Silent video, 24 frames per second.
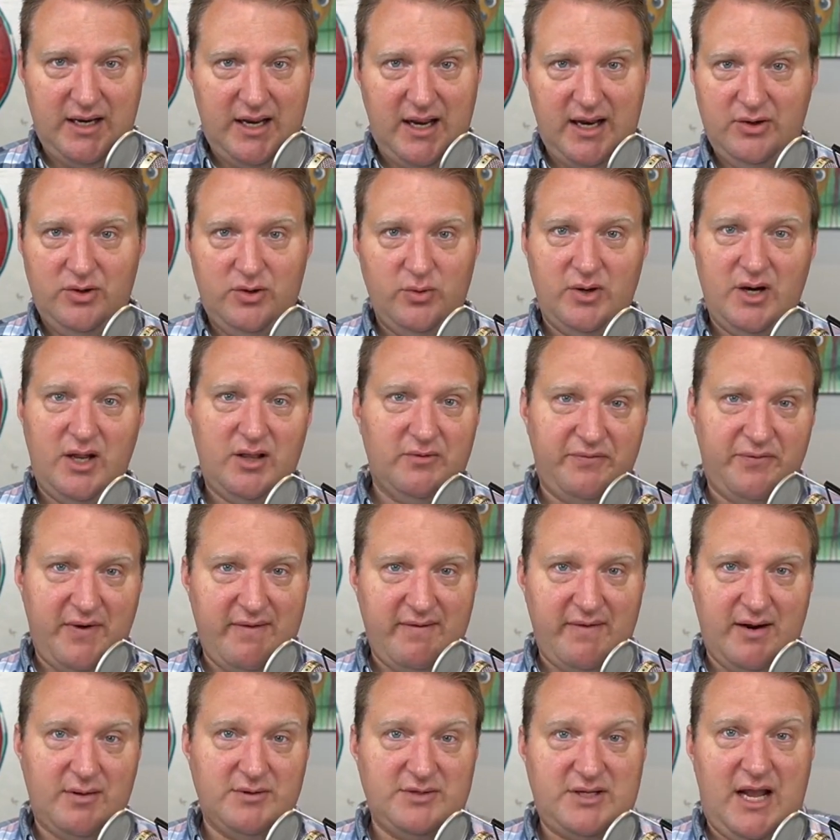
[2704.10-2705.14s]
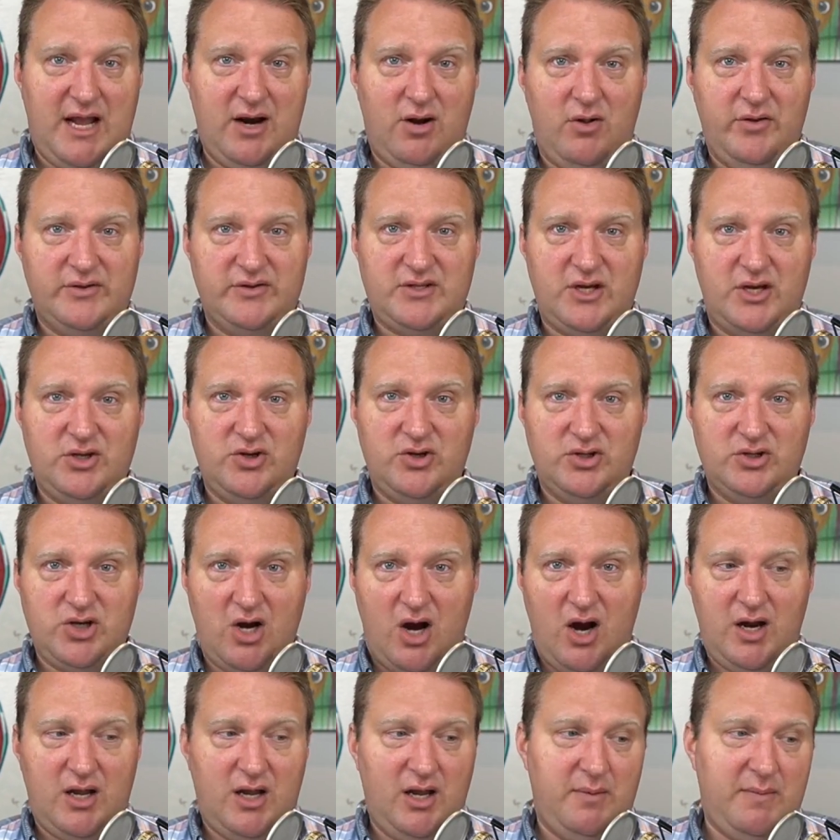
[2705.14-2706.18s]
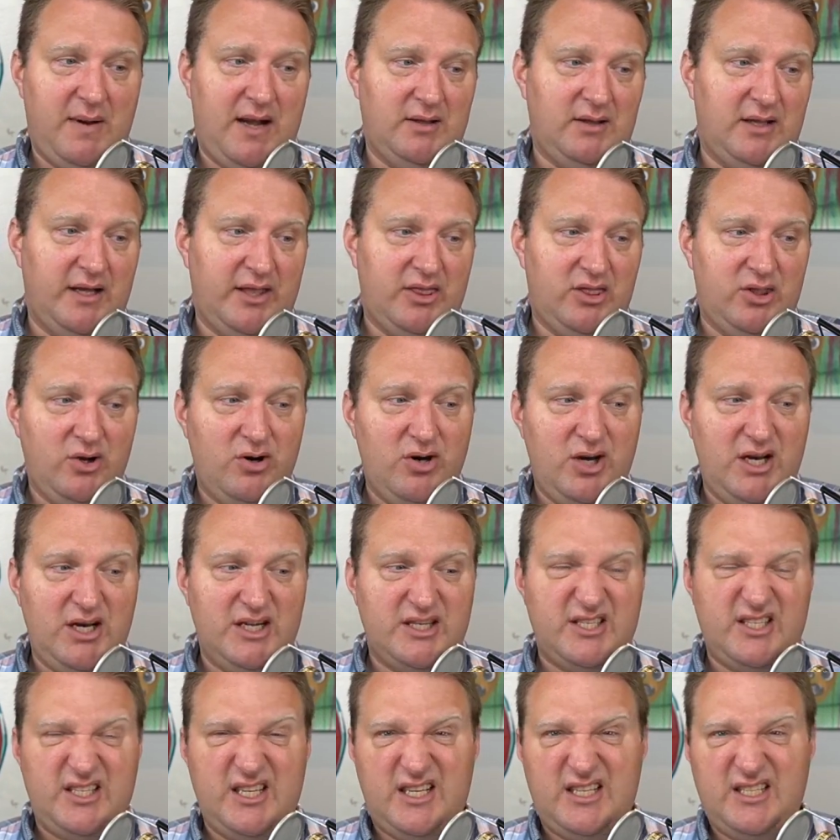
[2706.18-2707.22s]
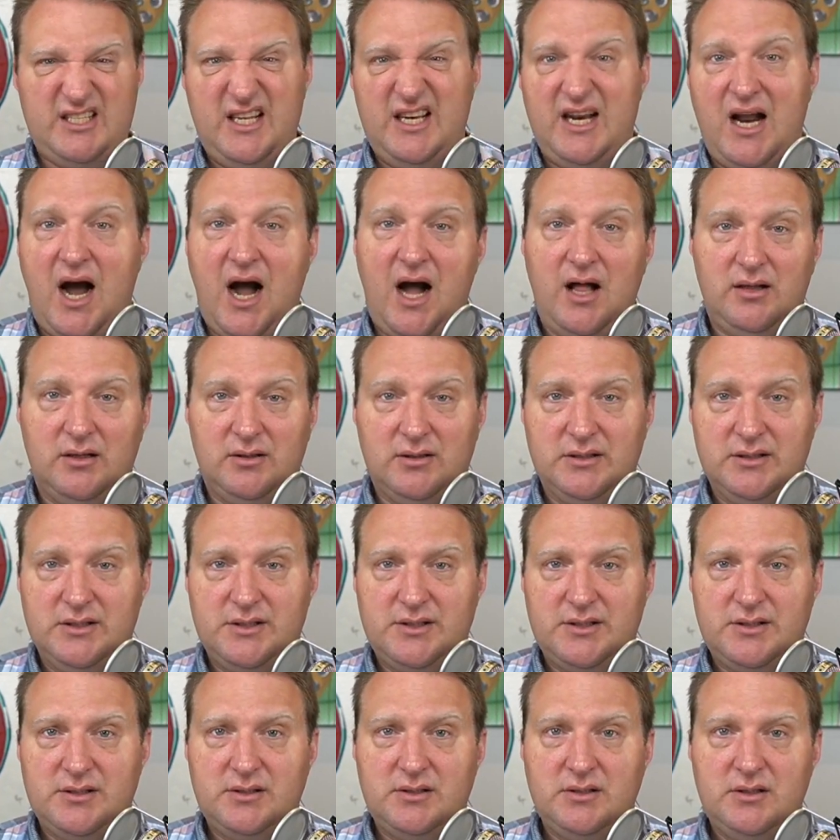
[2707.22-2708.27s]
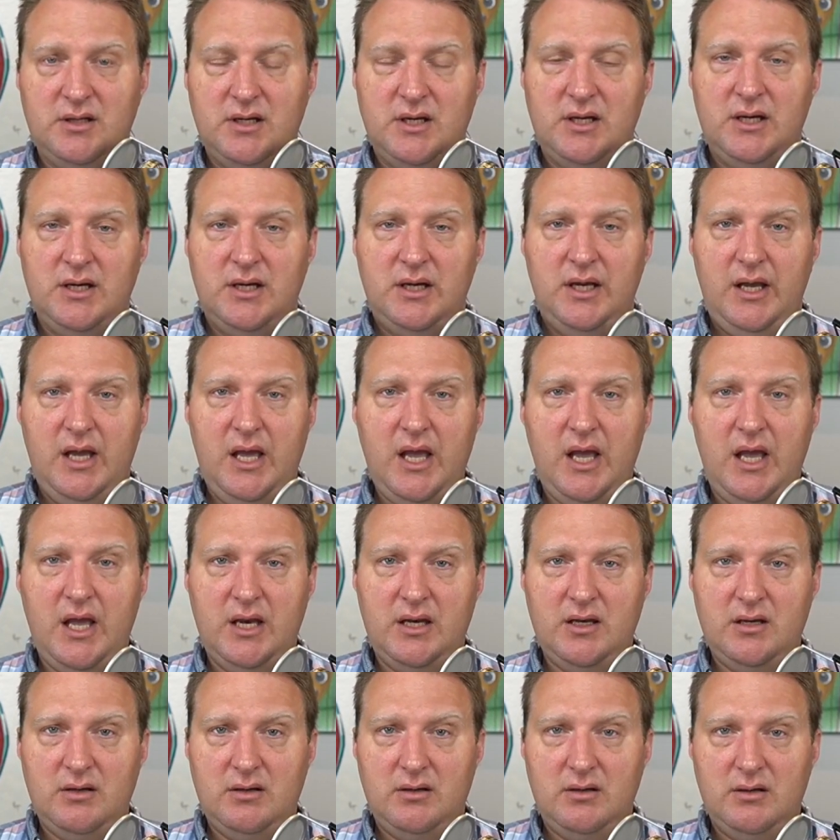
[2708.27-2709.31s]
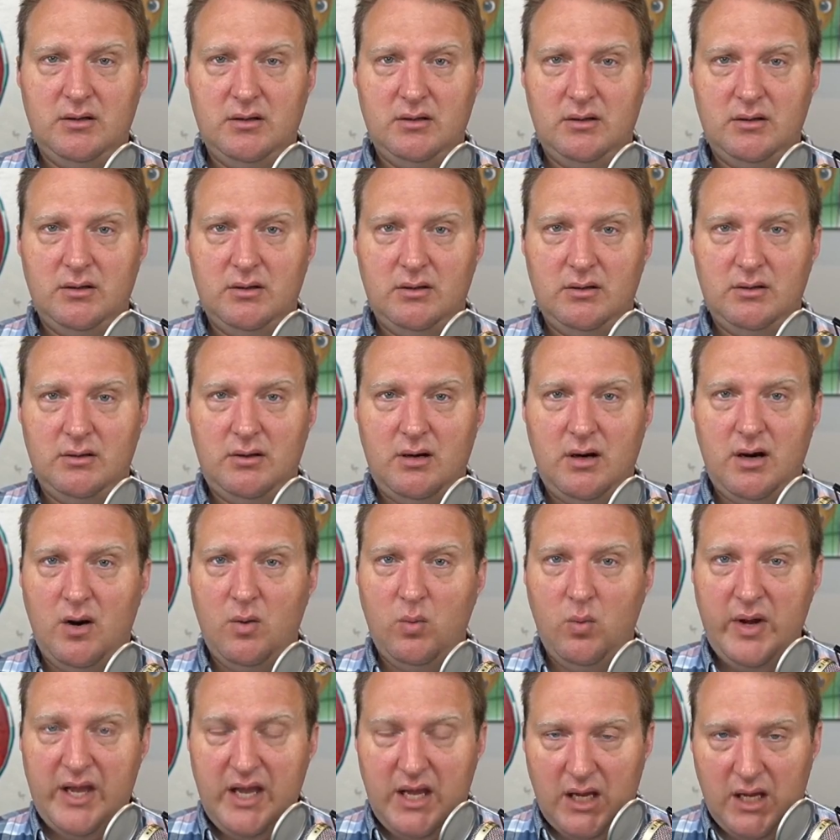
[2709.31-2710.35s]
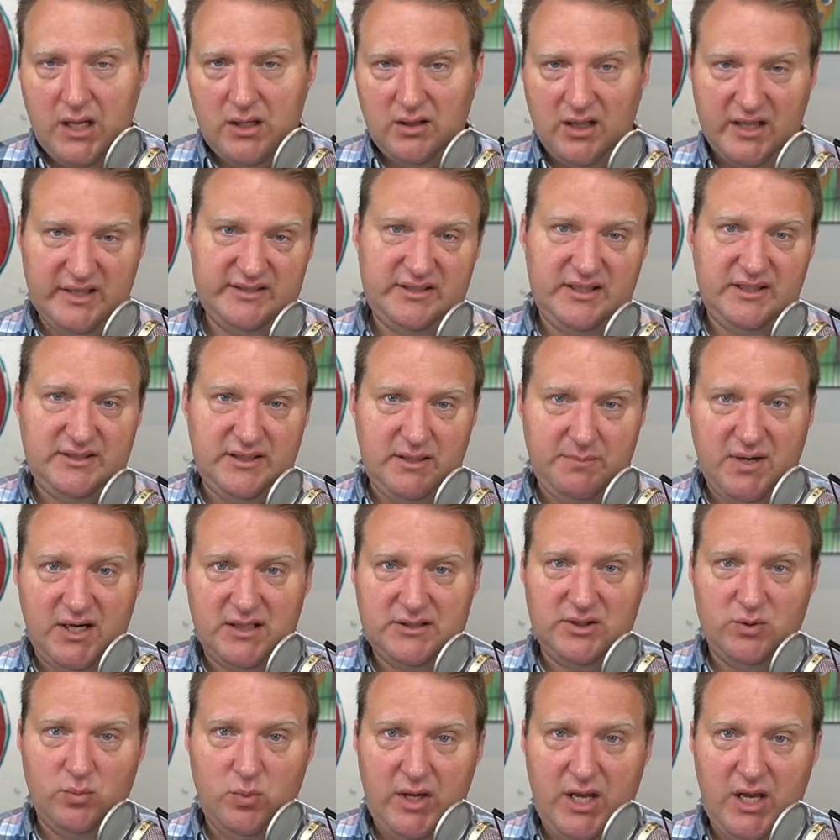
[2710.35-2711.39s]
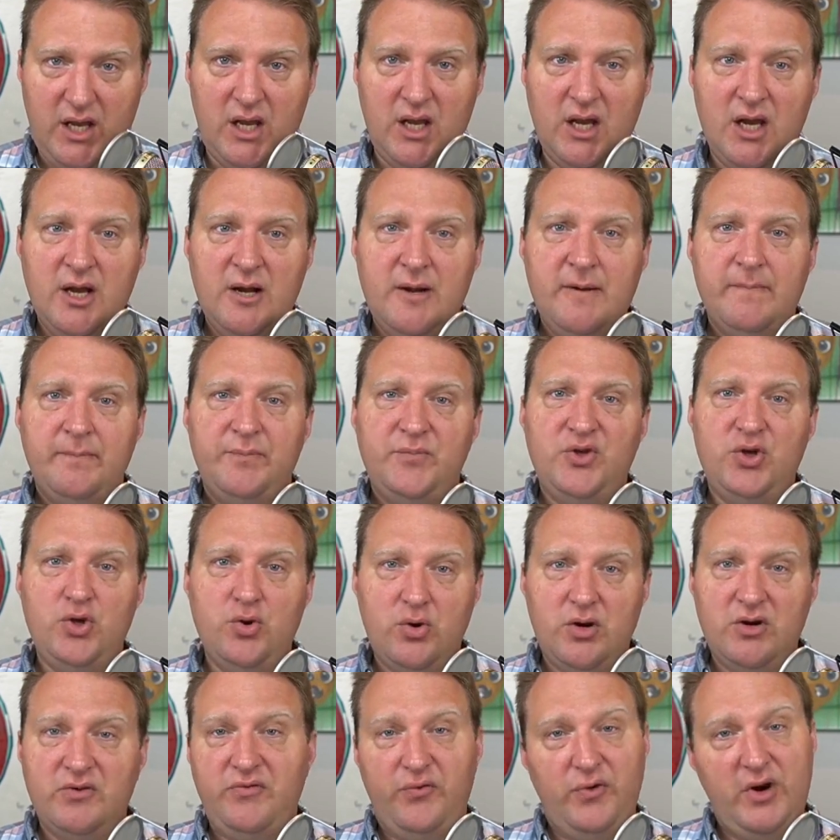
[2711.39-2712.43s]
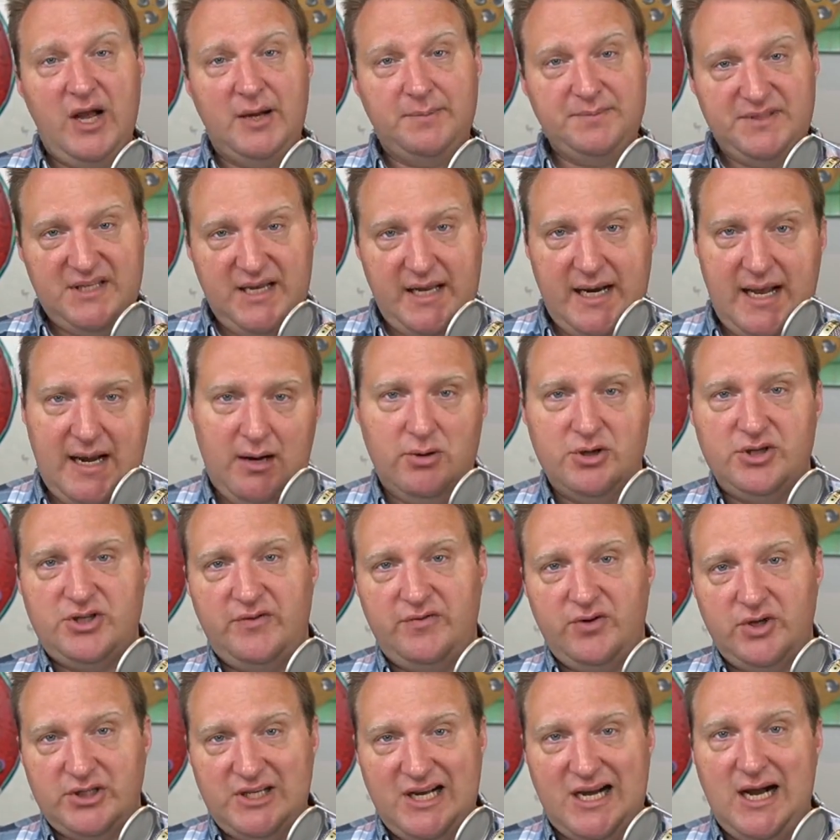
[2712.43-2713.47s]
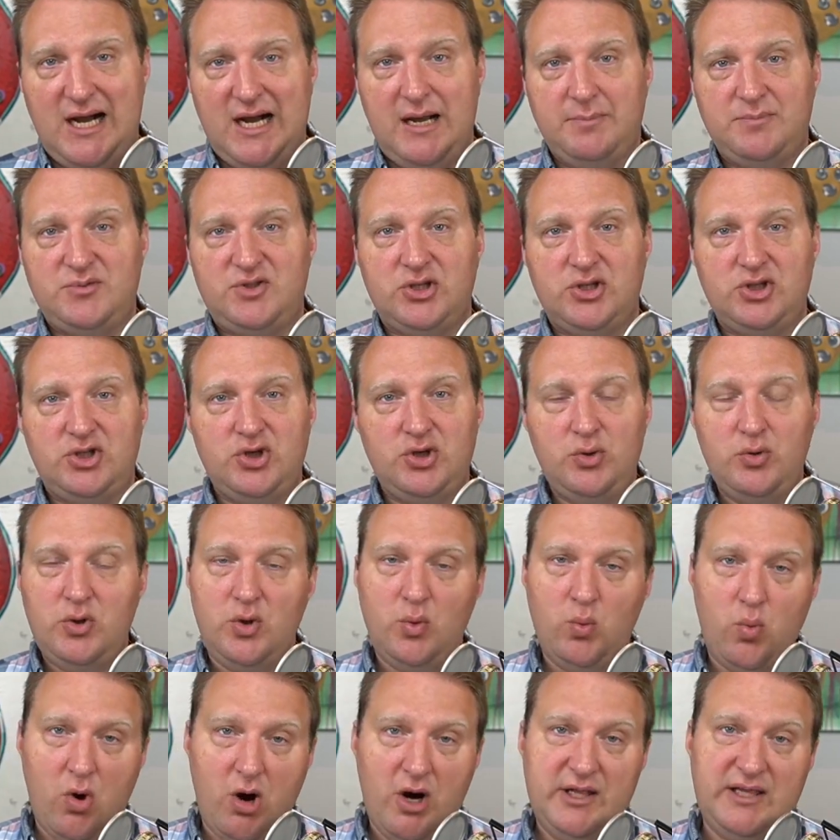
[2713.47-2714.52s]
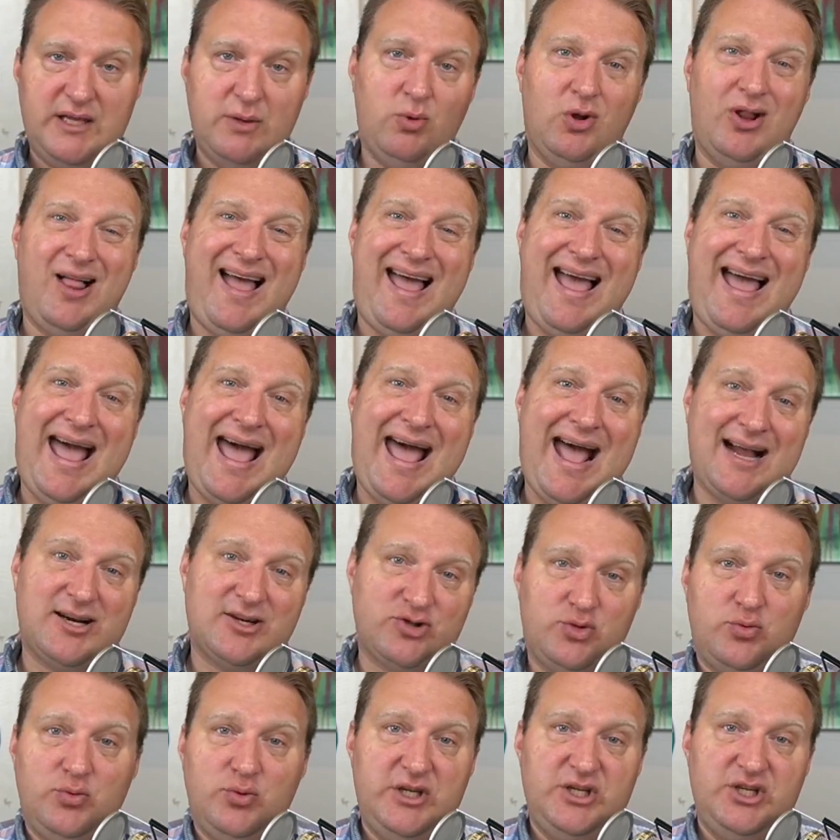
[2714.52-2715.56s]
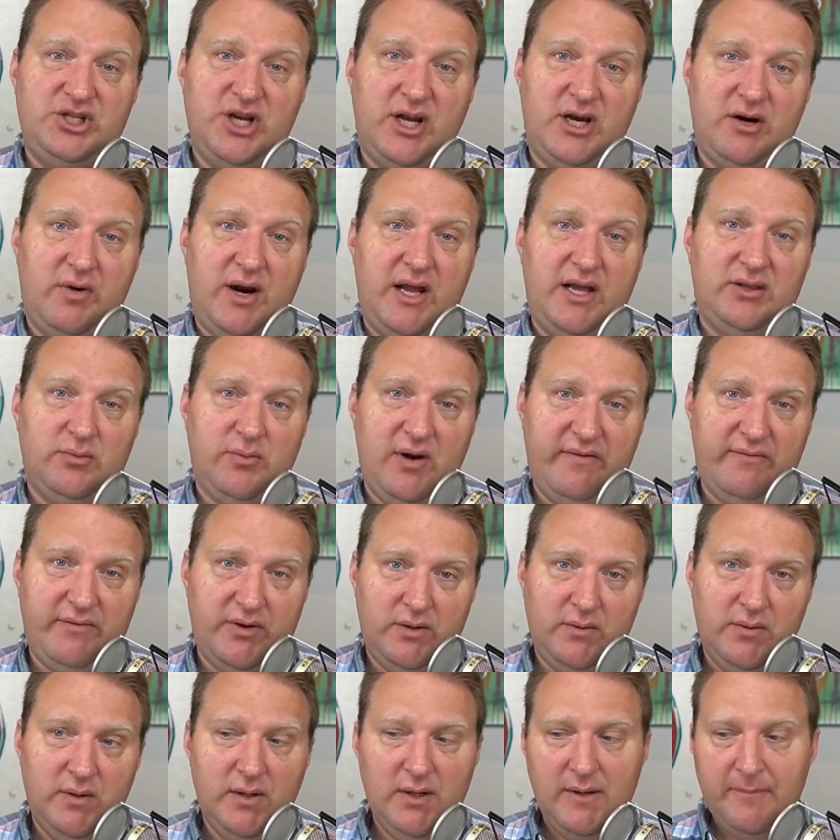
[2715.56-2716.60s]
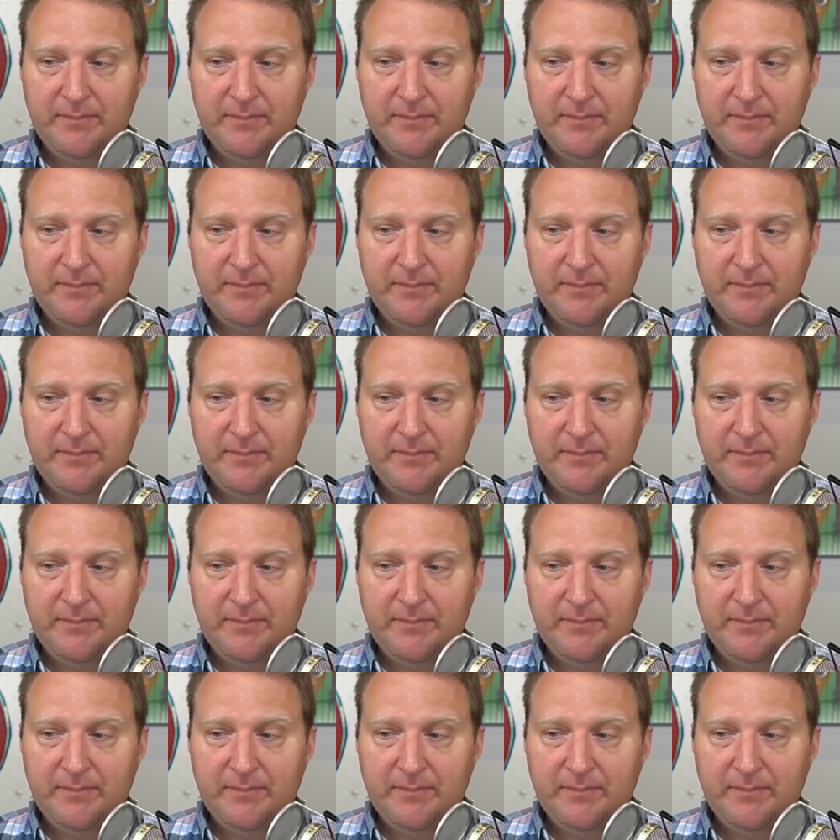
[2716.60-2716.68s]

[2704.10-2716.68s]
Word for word: and, and do another five hours. And all of a sudden you're talking about like 30 to 60 dollars in a week, like 60 bucks a week, you could free up 10 hours of your time to do the work that will actually generate the revenue.